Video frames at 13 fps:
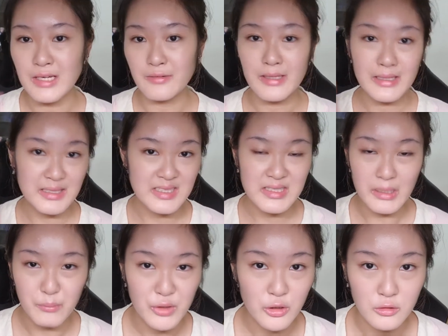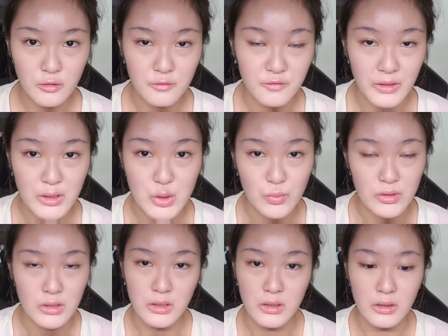directly stamp it on your face
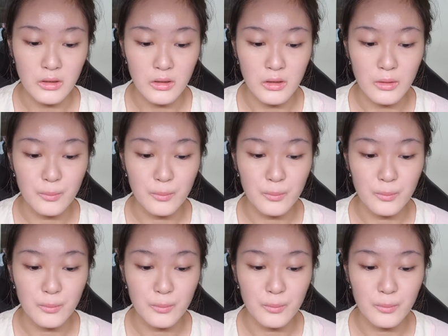with the